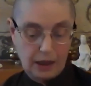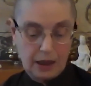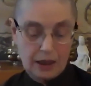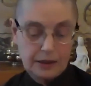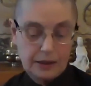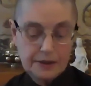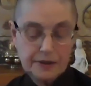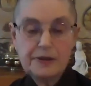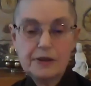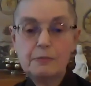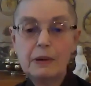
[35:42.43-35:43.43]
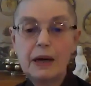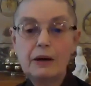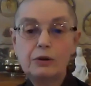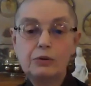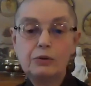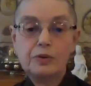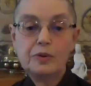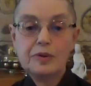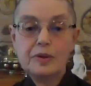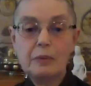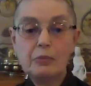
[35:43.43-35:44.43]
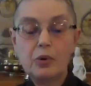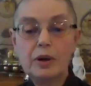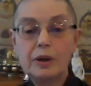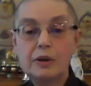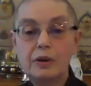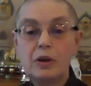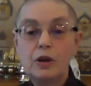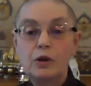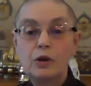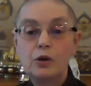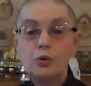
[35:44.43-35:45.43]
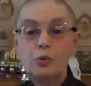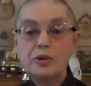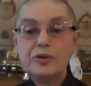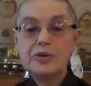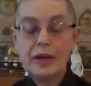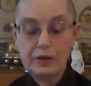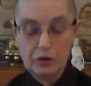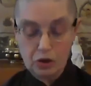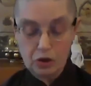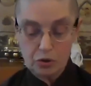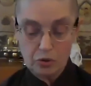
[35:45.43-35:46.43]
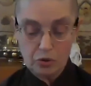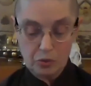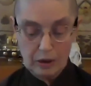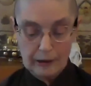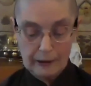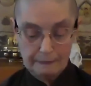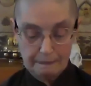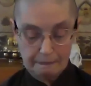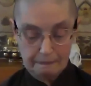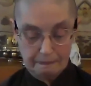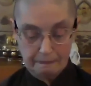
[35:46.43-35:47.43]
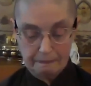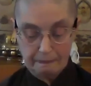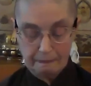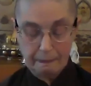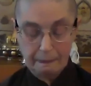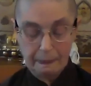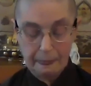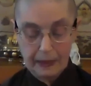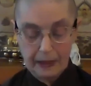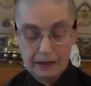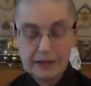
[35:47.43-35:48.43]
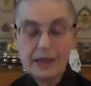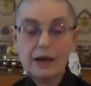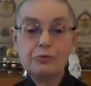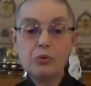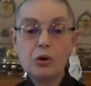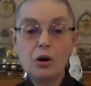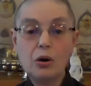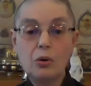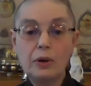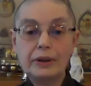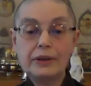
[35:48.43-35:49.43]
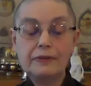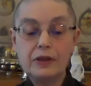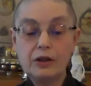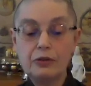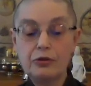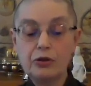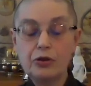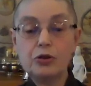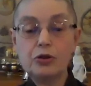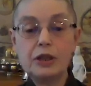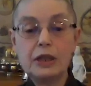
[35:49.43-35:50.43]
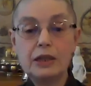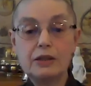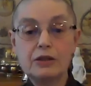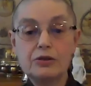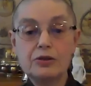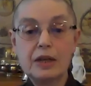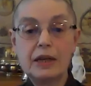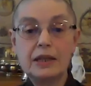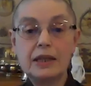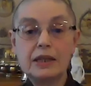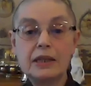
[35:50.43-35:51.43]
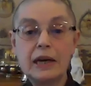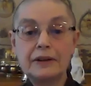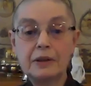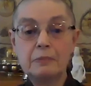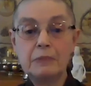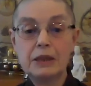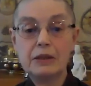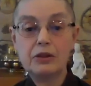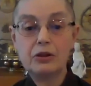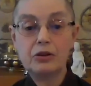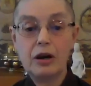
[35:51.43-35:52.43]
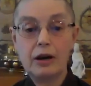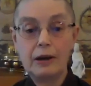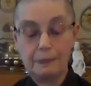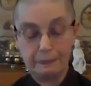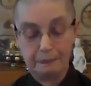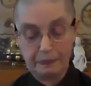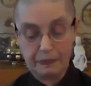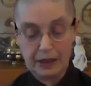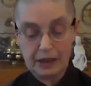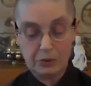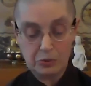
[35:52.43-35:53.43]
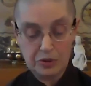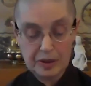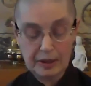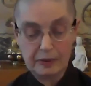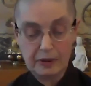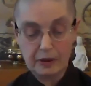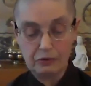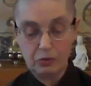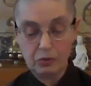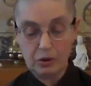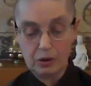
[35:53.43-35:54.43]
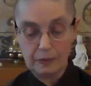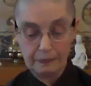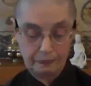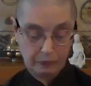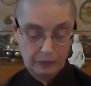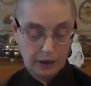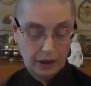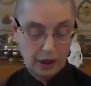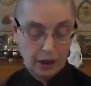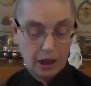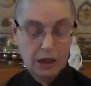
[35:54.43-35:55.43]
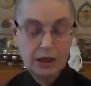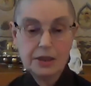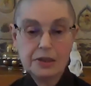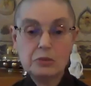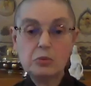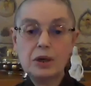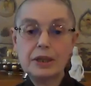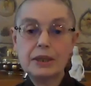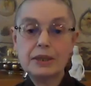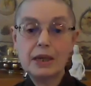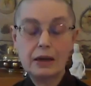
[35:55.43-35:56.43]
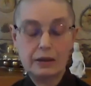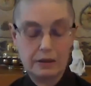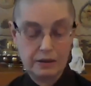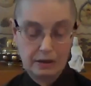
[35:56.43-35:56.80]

And this is about someone who was sent to death row and lived there for 30 years, and he had not committed the crime that he was sent there for. And this is what it says.